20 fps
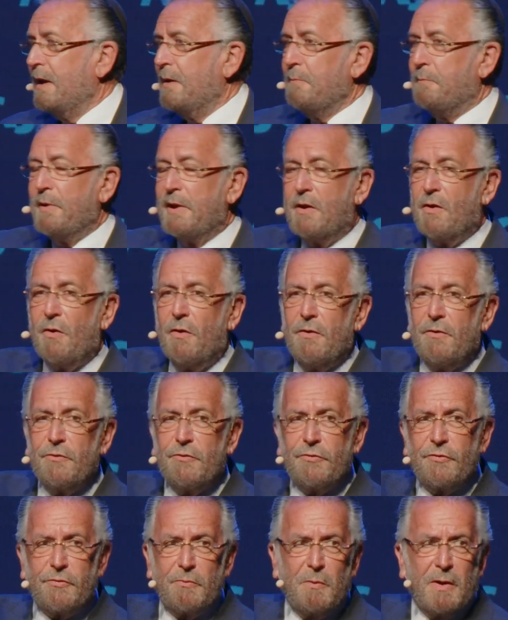
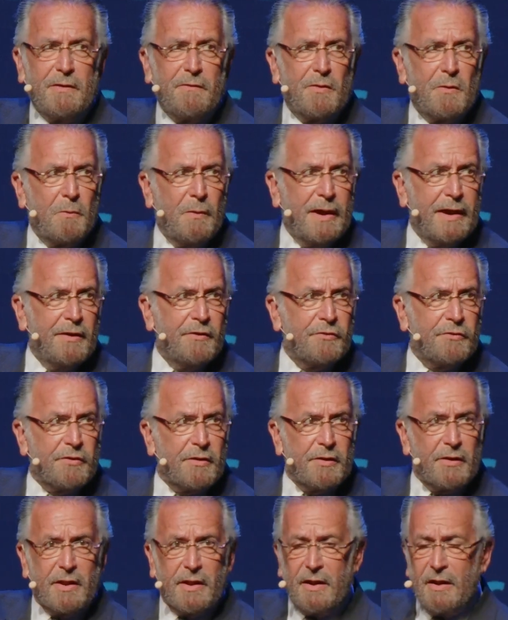Because one of the ways
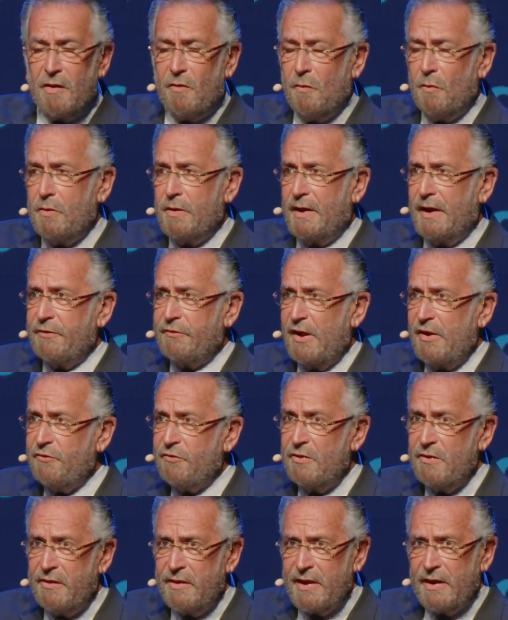that the
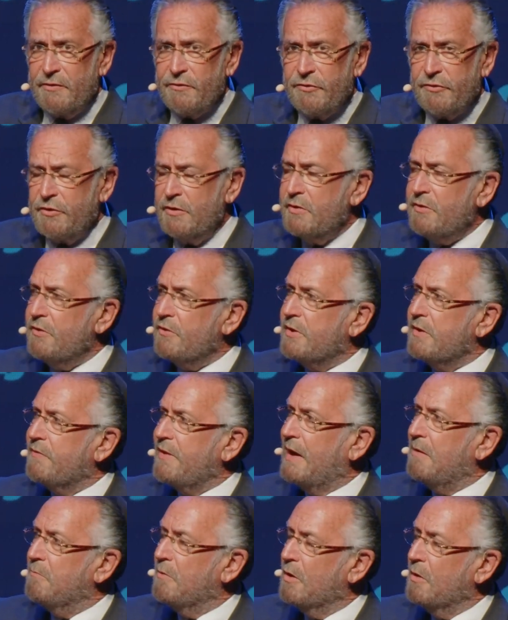organization and the uncertainty of
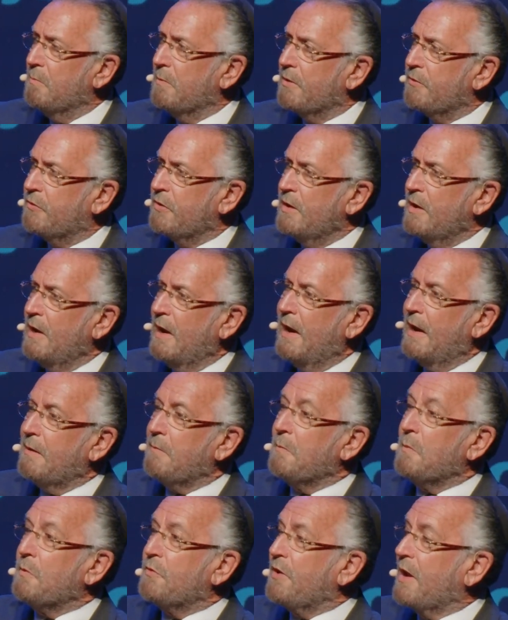that moment
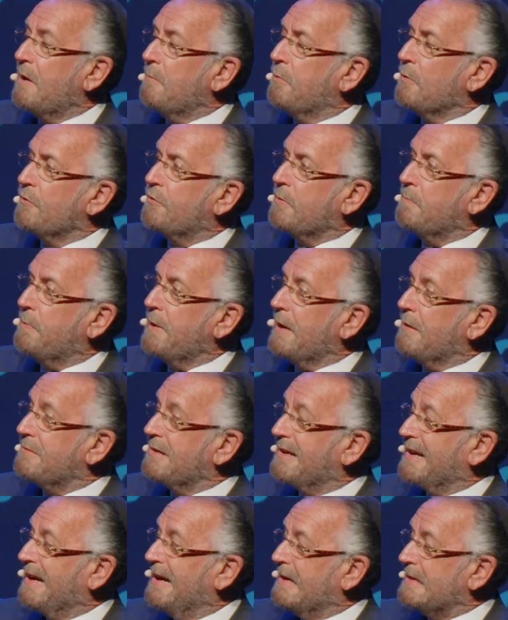was able to
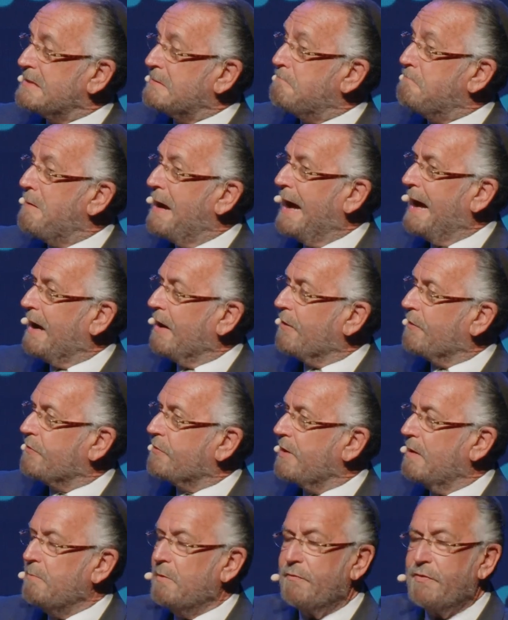cut back
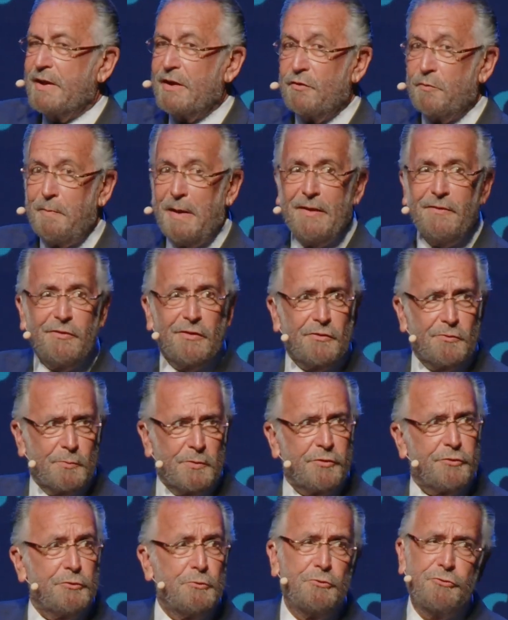some of the expenses
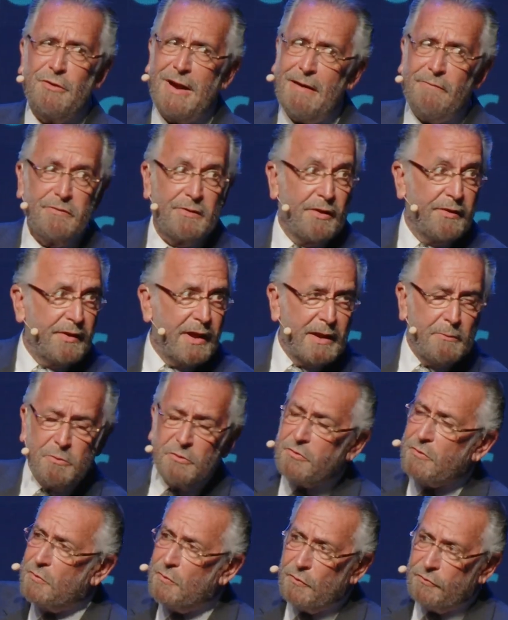was through travel, and I
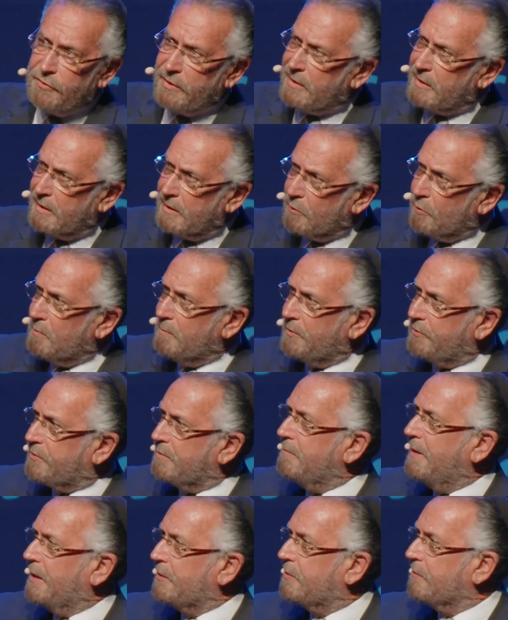was causing an enormous
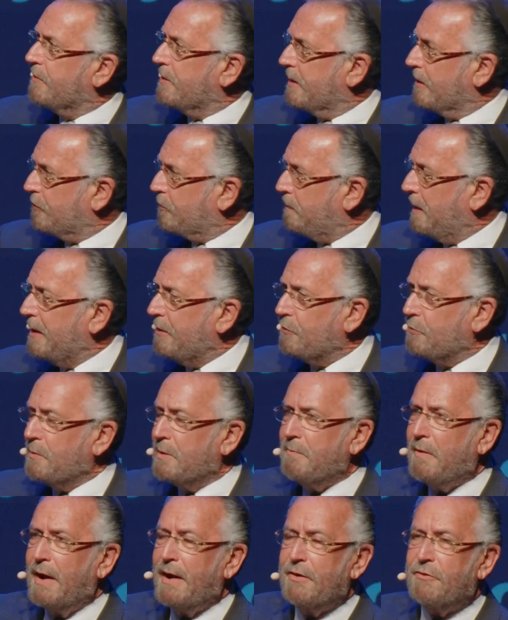amount of an expense
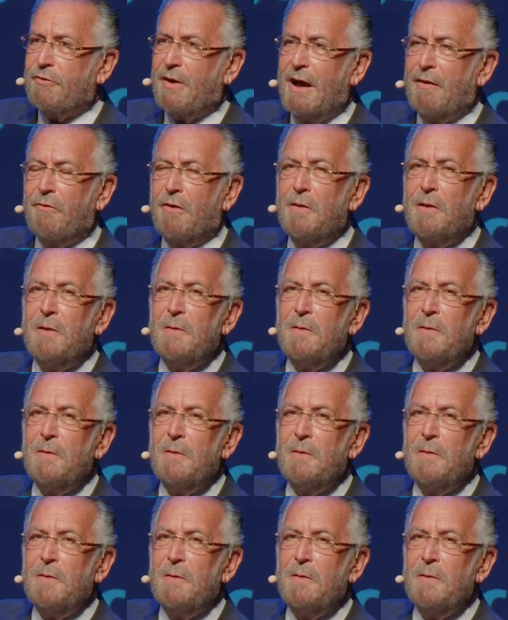with my travel.